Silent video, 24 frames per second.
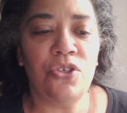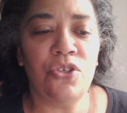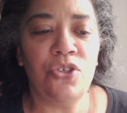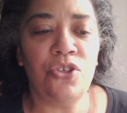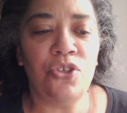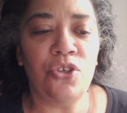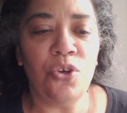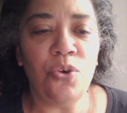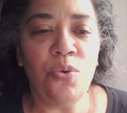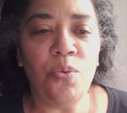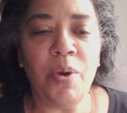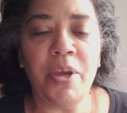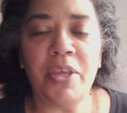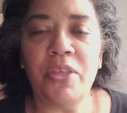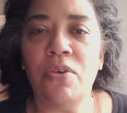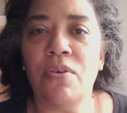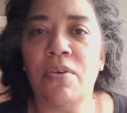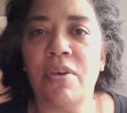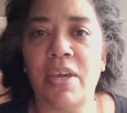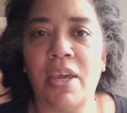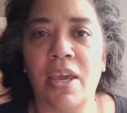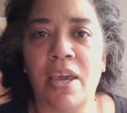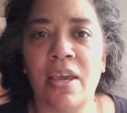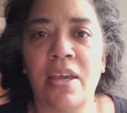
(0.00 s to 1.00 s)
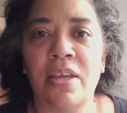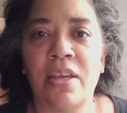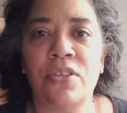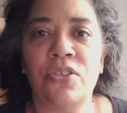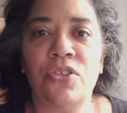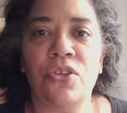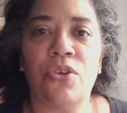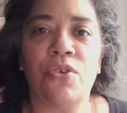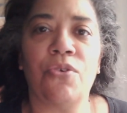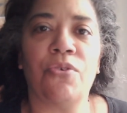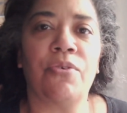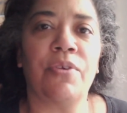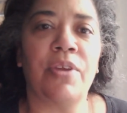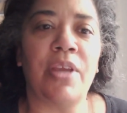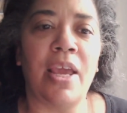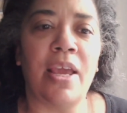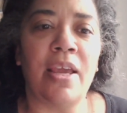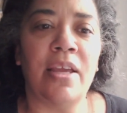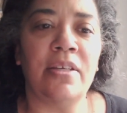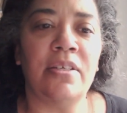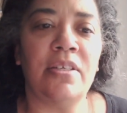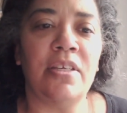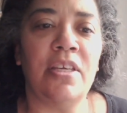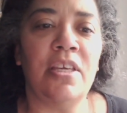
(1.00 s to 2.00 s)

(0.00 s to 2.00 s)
do what you can to create,